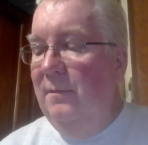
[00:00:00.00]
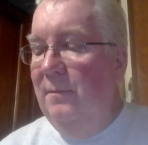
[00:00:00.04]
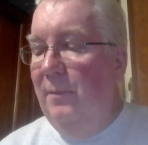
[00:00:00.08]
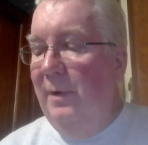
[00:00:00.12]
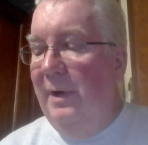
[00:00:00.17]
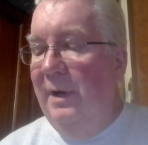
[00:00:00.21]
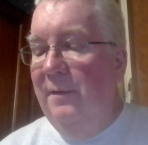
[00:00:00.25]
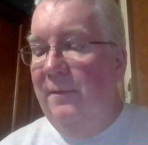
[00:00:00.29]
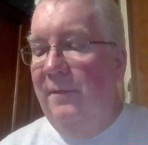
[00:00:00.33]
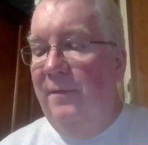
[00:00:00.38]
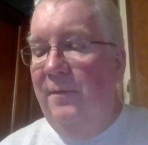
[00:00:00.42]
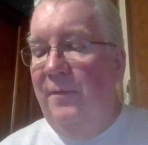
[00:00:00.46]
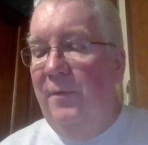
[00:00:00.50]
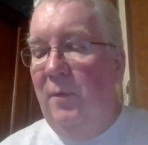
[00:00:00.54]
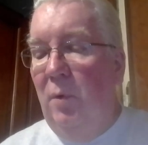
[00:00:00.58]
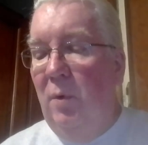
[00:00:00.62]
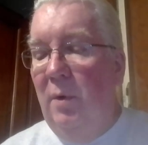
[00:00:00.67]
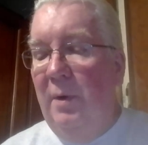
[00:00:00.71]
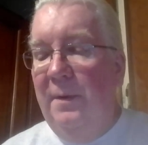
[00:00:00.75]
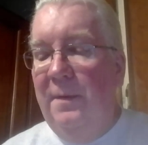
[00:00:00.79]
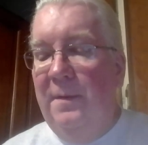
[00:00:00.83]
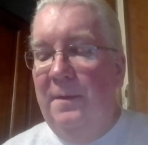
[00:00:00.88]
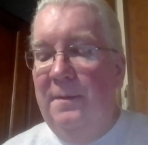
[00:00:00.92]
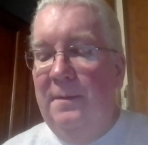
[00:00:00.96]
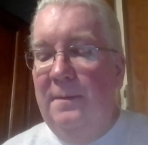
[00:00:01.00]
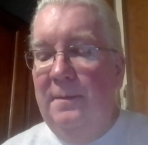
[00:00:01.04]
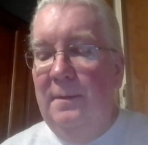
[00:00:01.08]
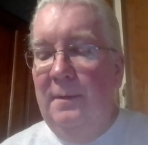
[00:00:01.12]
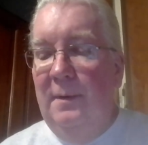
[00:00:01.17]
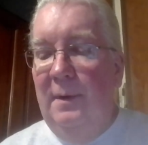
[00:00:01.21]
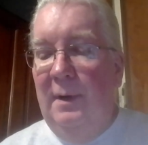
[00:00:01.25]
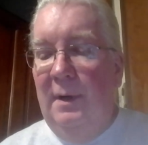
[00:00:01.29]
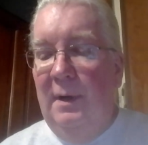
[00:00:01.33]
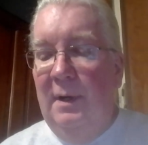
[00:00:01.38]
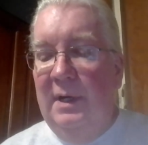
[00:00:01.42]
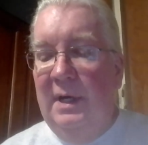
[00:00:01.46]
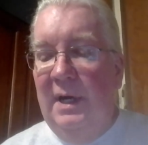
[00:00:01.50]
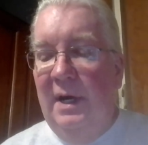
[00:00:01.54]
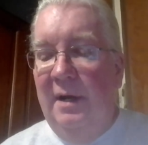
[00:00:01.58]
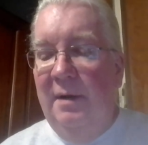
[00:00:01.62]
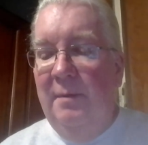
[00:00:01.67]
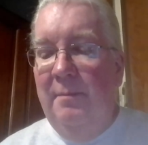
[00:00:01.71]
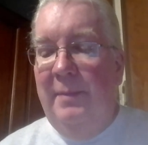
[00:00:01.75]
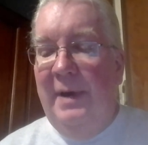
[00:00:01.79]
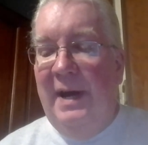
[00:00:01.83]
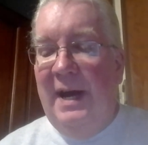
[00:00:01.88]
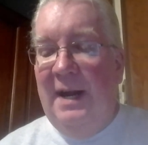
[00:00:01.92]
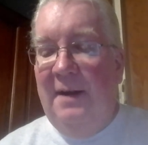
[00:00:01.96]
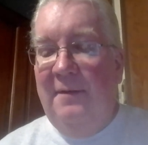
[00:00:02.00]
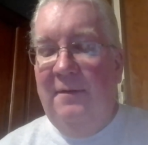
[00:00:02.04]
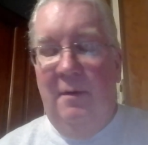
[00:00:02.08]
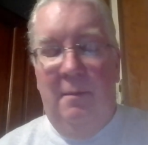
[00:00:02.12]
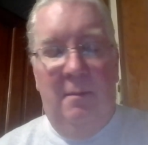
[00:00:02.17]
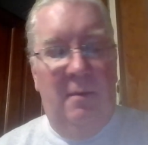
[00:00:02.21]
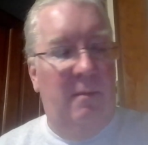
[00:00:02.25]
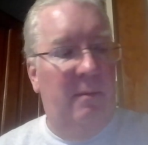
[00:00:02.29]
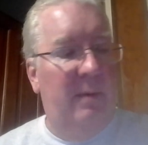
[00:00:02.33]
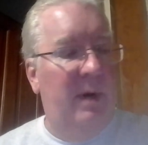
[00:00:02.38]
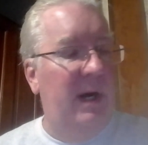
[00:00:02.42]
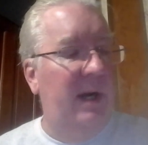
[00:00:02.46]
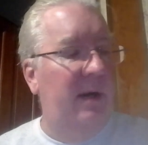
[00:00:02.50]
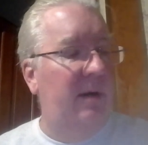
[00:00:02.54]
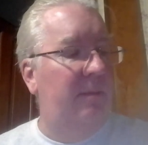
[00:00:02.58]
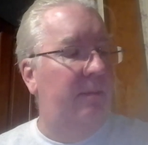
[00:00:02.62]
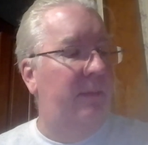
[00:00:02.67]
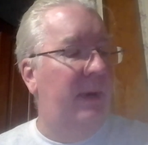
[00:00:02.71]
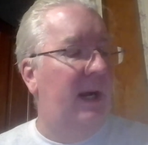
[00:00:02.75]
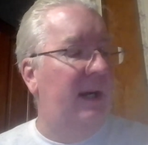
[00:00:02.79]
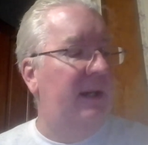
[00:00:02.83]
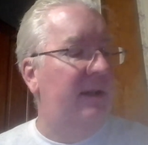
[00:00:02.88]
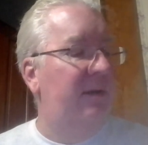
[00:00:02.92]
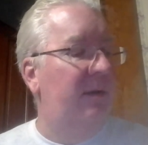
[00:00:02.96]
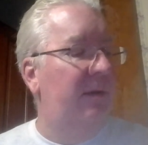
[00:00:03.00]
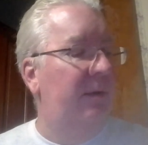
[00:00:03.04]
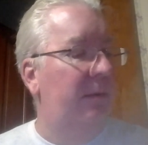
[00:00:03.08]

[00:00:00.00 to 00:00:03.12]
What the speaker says: ran fourth, cutting back from a mile back